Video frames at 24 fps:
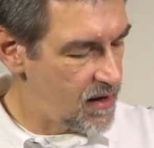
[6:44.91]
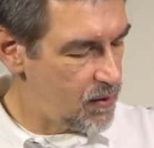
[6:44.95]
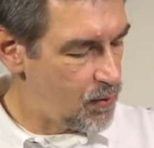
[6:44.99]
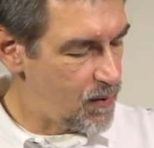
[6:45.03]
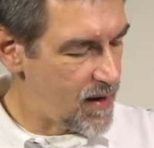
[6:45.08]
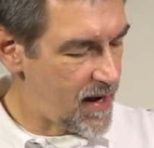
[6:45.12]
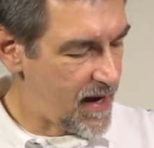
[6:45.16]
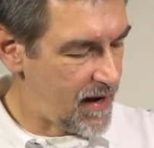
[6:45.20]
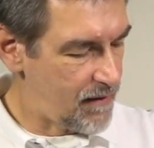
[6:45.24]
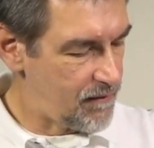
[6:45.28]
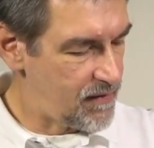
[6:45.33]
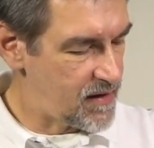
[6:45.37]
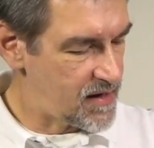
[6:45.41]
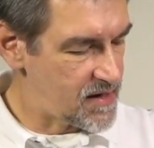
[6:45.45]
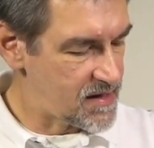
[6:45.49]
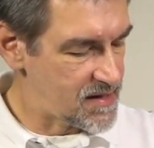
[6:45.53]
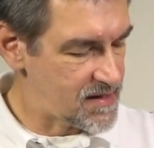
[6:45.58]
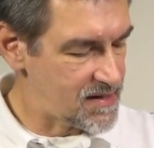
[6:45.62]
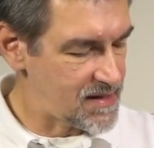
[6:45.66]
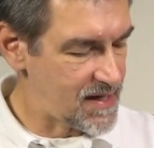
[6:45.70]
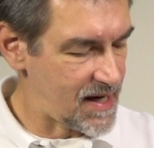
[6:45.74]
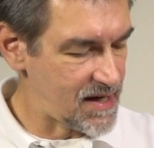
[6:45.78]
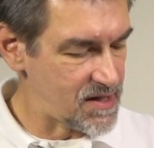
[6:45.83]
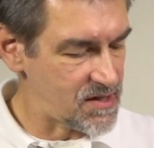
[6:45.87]
We have the
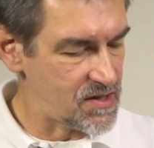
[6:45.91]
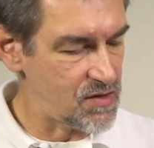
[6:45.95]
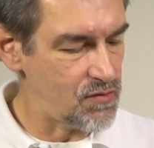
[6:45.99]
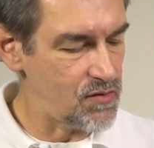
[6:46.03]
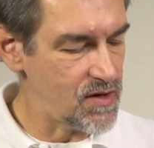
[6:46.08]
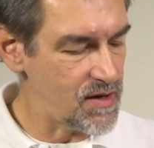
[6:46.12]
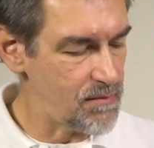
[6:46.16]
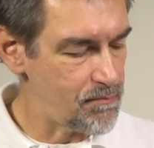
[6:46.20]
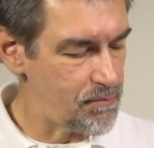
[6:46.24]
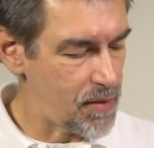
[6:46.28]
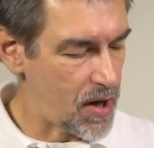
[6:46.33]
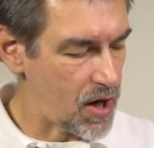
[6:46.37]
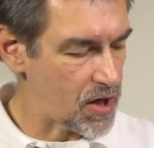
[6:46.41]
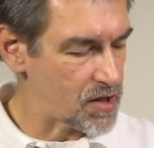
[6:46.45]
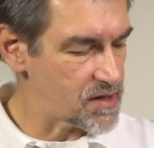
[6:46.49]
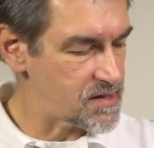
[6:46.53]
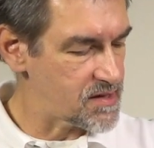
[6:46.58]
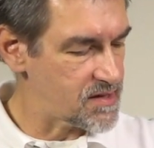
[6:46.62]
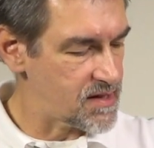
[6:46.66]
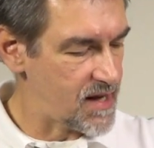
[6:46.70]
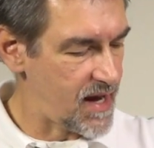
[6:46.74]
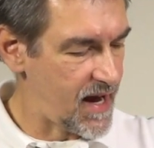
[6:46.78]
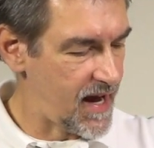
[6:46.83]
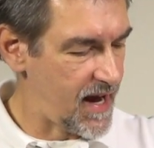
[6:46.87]
accessory
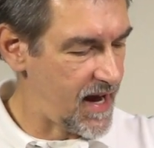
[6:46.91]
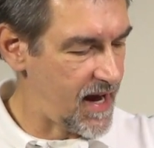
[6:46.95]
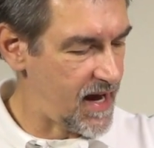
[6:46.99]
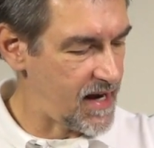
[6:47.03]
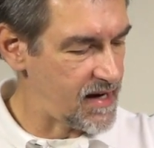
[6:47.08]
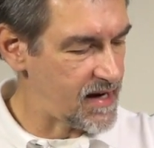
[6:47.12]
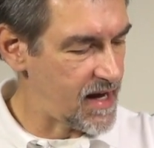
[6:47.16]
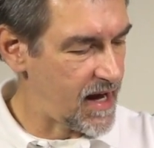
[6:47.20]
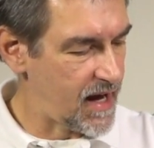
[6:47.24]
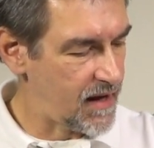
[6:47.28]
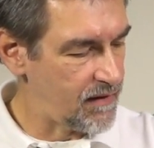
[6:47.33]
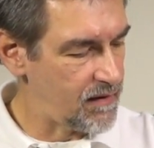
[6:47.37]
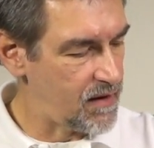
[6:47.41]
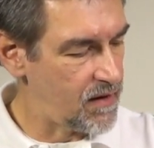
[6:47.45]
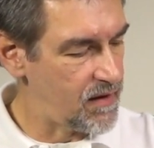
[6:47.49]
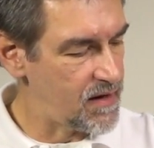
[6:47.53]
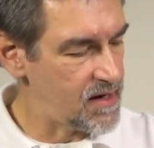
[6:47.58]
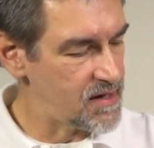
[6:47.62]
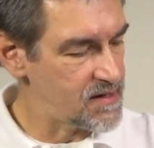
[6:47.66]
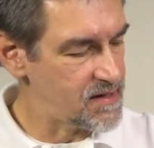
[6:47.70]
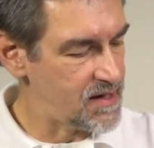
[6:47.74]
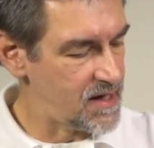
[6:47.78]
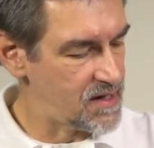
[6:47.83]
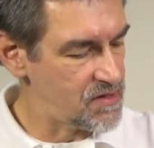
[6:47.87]
box, and under the
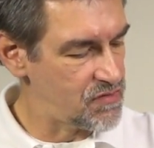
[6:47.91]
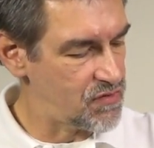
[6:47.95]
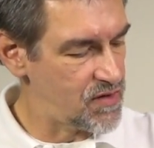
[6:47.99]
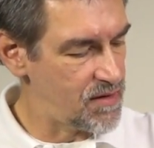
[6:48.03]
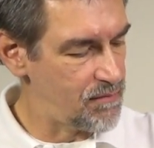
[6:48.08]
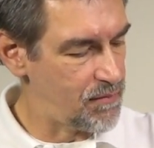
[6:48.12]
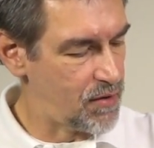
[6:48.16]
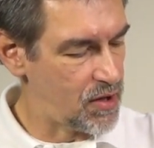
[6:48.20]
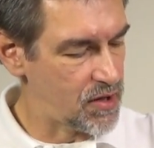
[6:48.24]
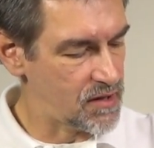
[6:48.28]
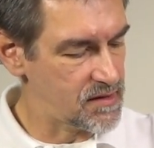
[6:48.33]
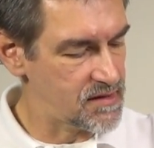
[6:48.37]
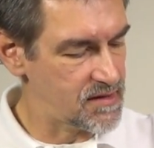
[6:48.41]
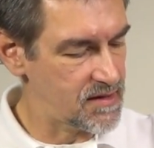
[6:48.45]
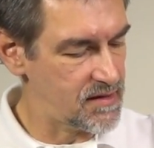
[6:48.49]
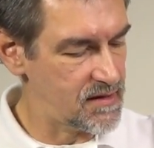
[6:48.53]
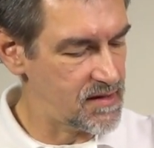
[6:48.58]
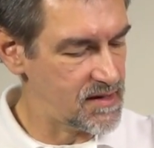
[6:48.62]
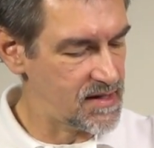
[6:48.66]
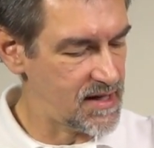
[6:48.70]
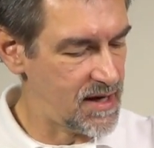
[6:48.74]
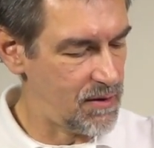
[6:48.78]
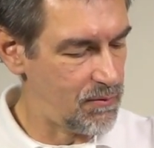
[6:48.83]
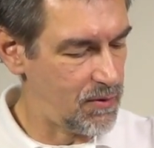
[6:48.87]
accessory box,
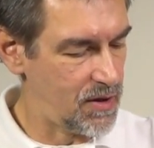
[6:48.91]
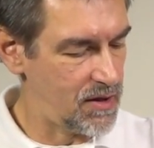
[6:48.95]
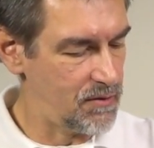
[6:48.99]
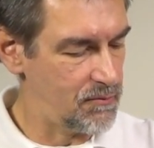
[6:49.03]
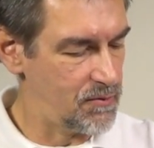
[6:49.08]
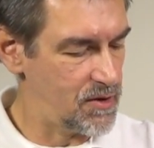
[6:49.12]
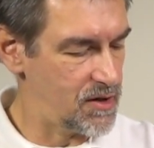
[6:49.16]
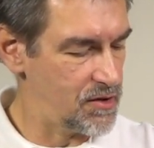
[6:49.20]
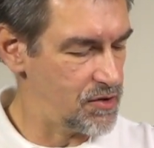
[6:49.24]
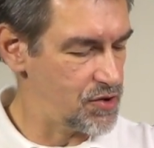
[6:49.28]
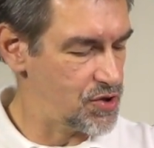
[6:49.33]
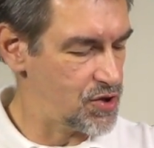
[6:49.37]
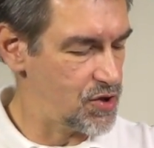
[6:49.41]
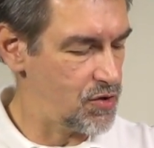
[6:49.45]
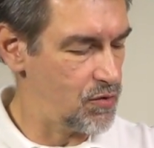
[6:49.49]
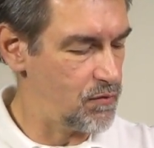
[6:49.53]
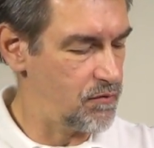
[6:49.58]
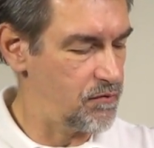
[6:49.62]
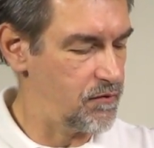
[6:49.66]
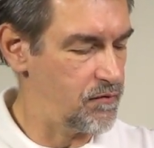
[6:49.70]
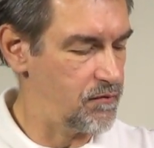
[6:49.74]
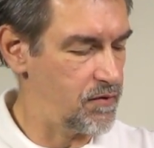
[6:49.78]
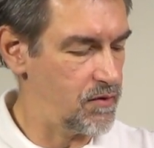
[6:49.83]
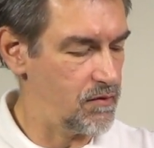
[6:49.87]
this I will show
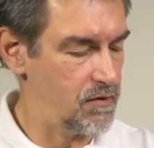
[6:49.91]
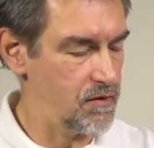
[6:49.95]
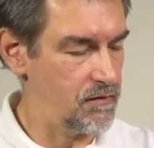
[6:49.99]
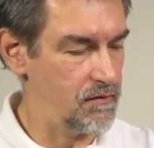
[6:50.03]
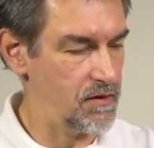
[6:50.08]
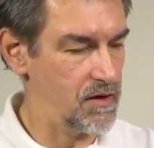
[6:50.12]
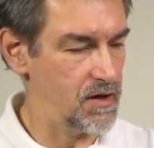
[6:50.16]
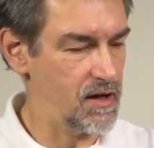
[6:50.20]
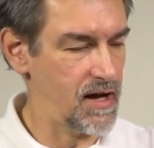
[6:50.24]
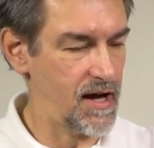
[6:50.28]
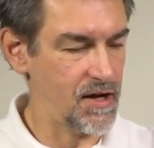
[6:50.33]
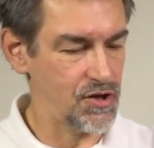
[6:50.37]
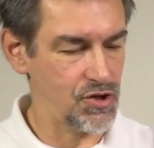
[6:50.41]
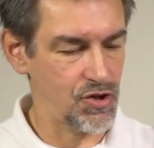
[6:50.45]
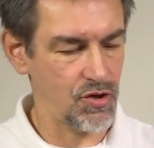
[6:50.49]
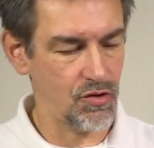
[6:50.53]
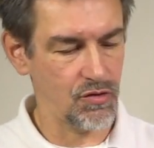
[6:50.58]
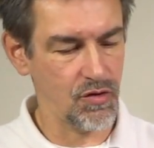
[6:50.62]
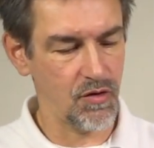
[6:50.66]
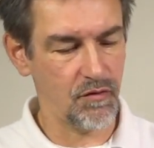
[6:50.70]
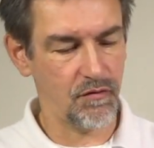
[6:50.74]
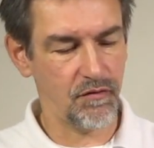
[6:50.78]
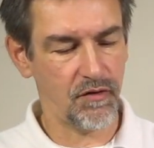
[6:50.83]
you